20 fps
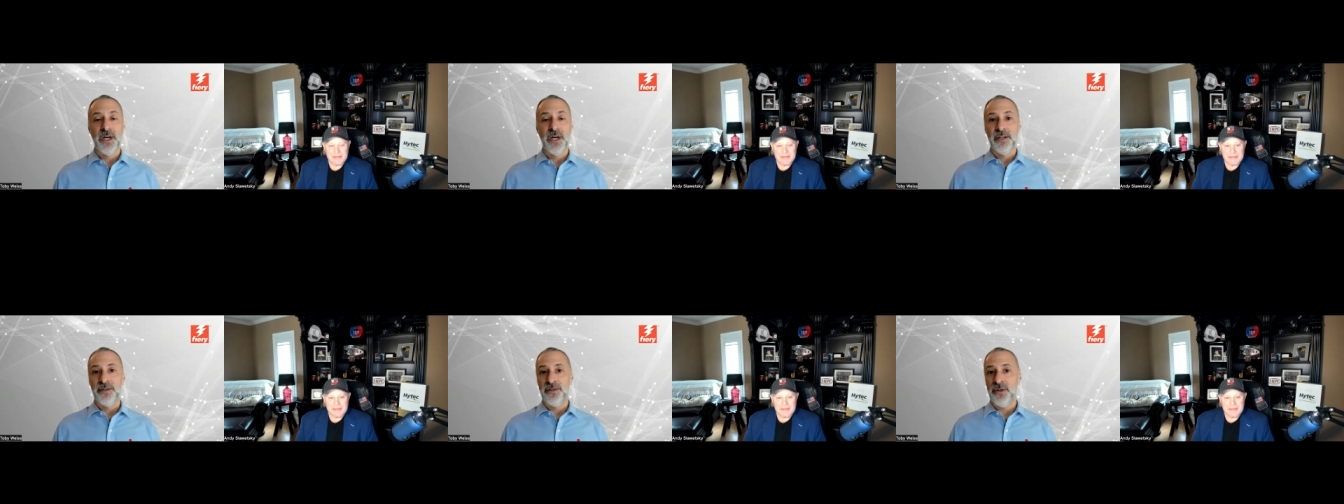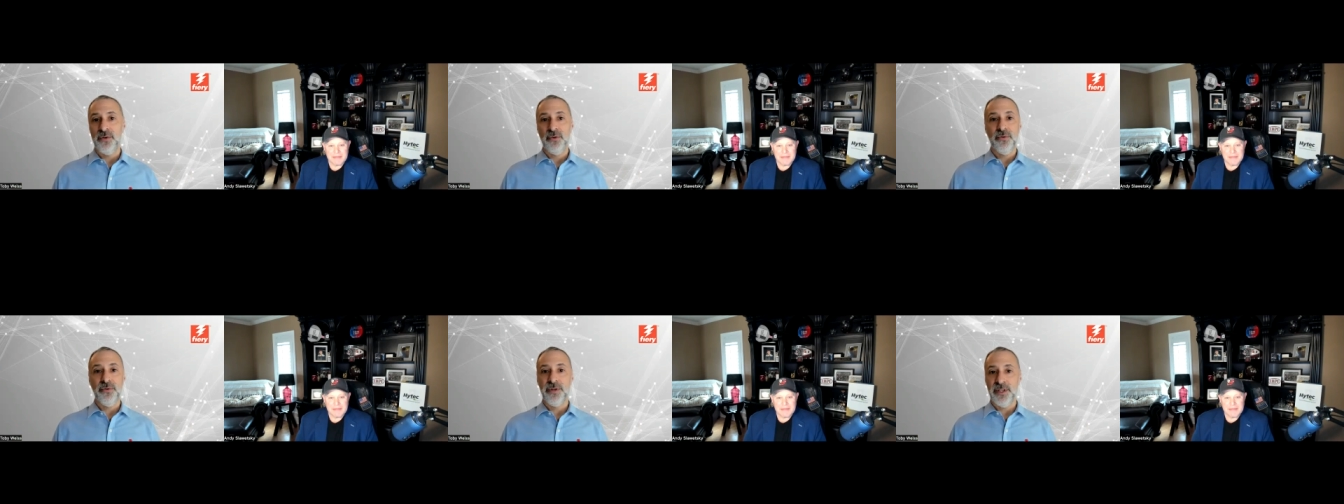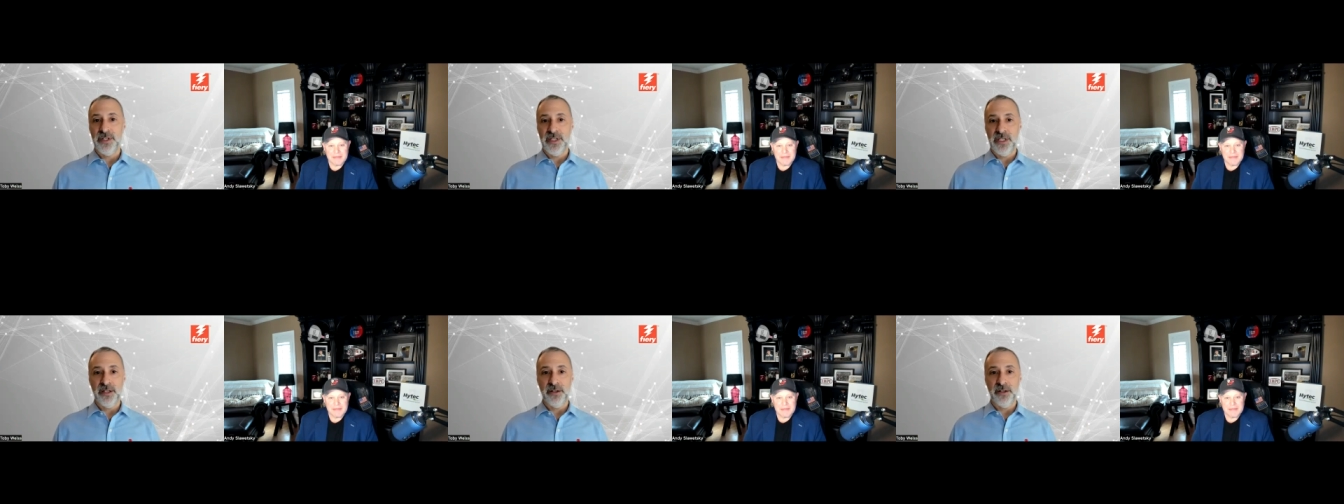to the
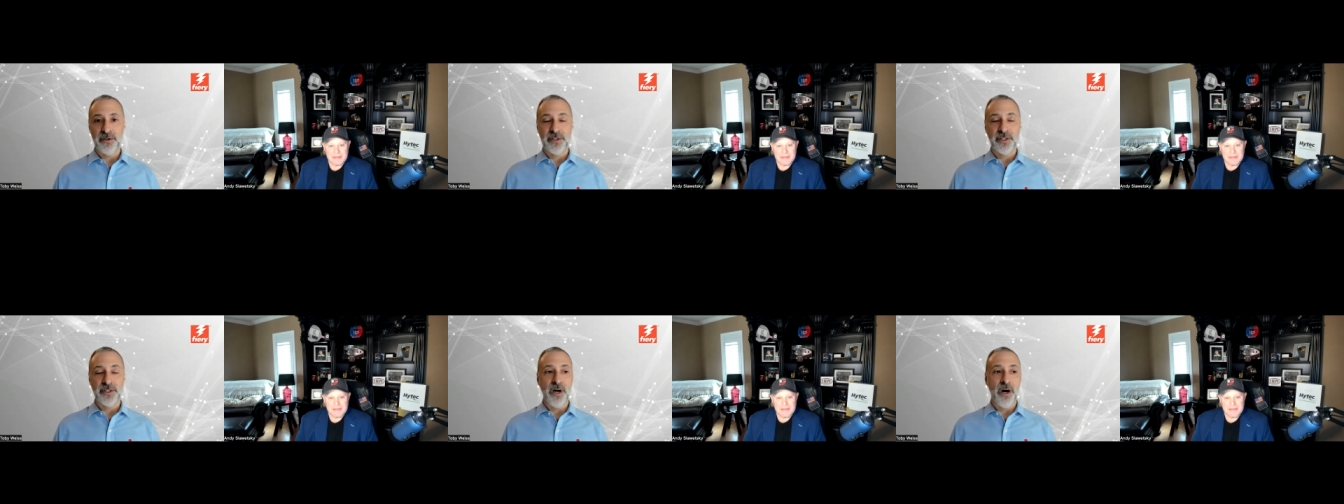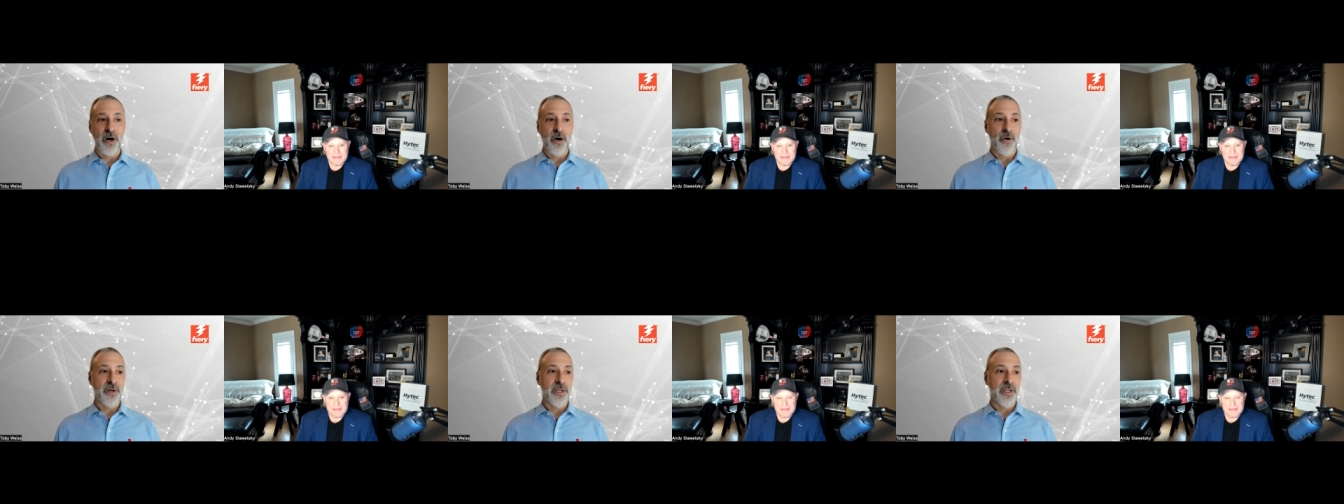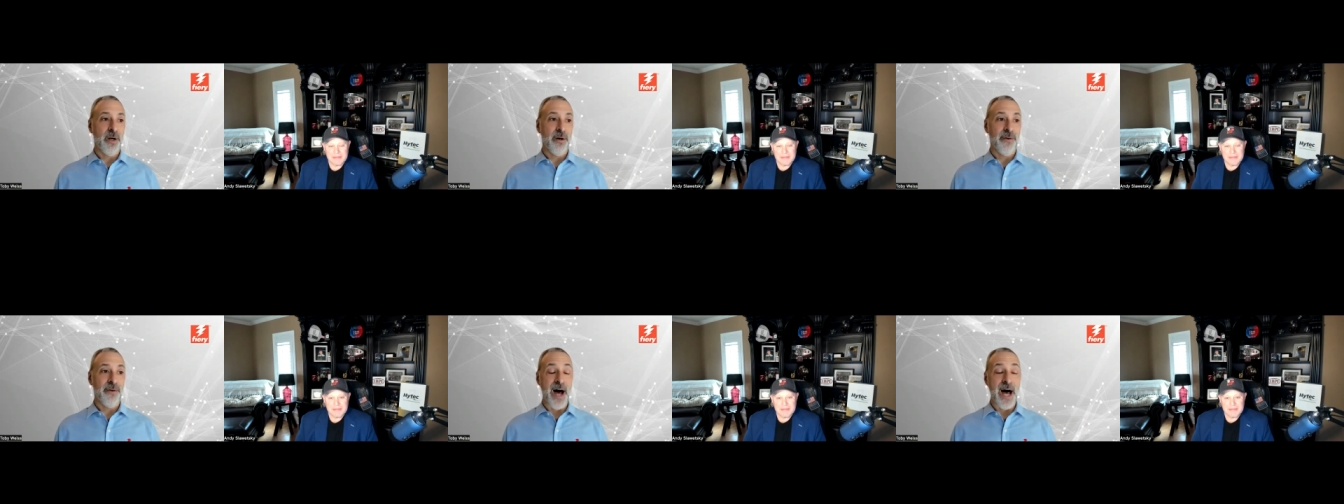dealer. So, you
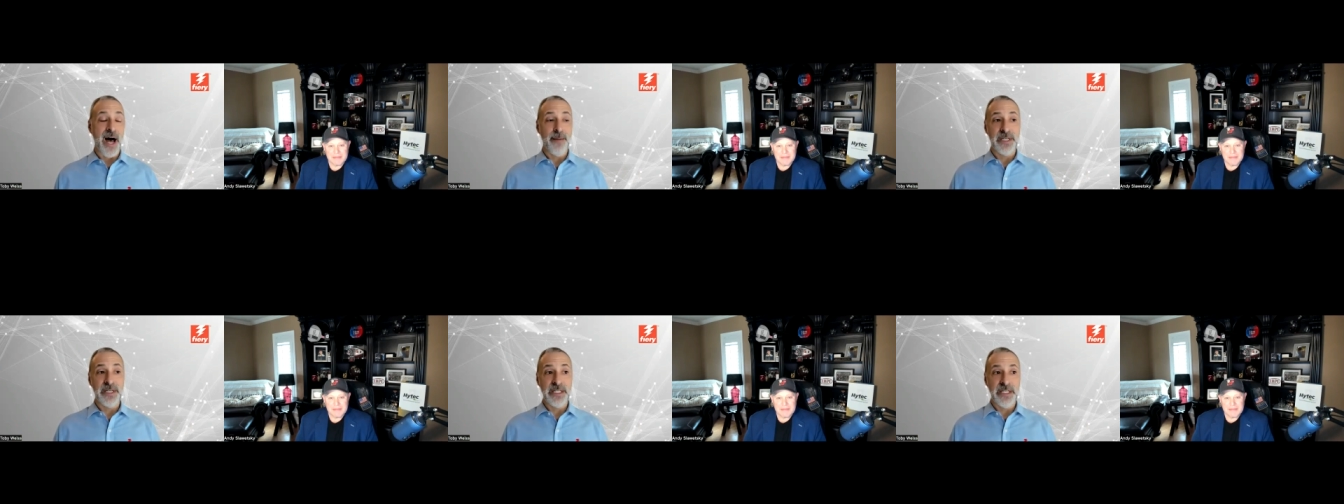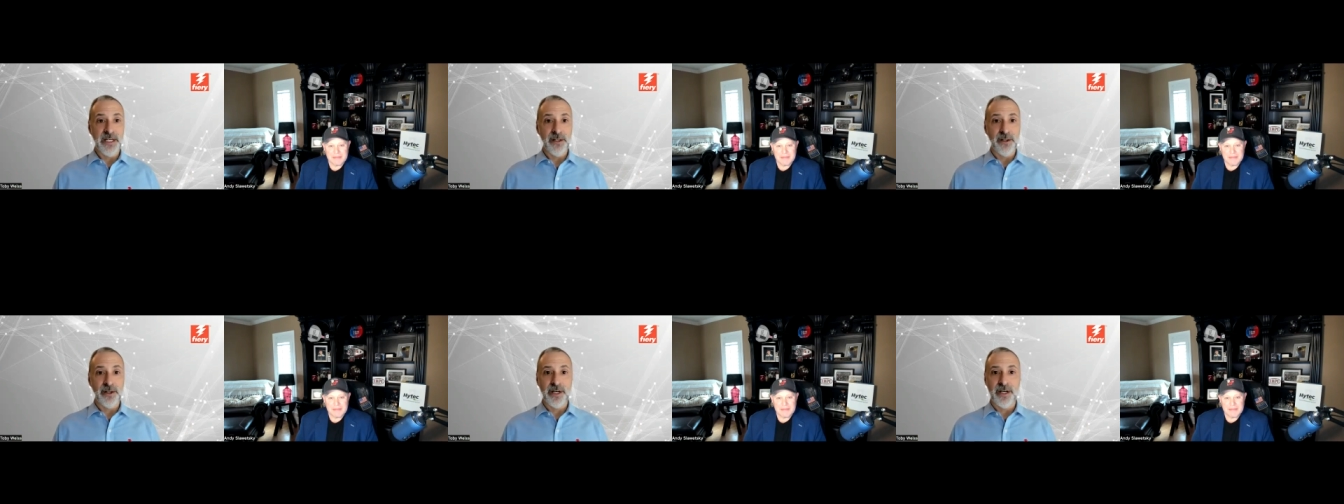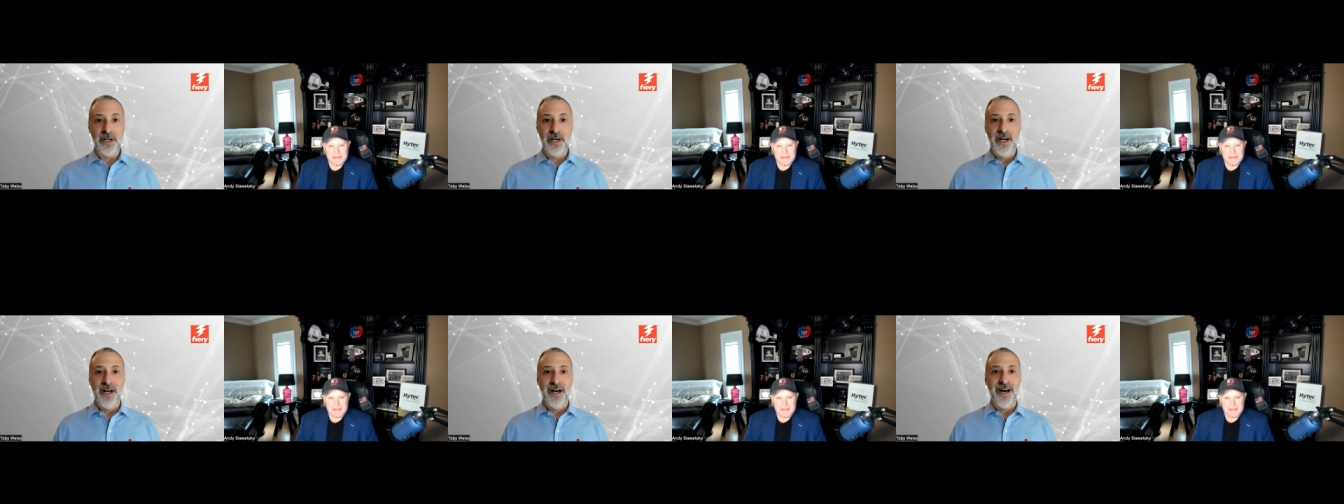know, if I'm a dealer,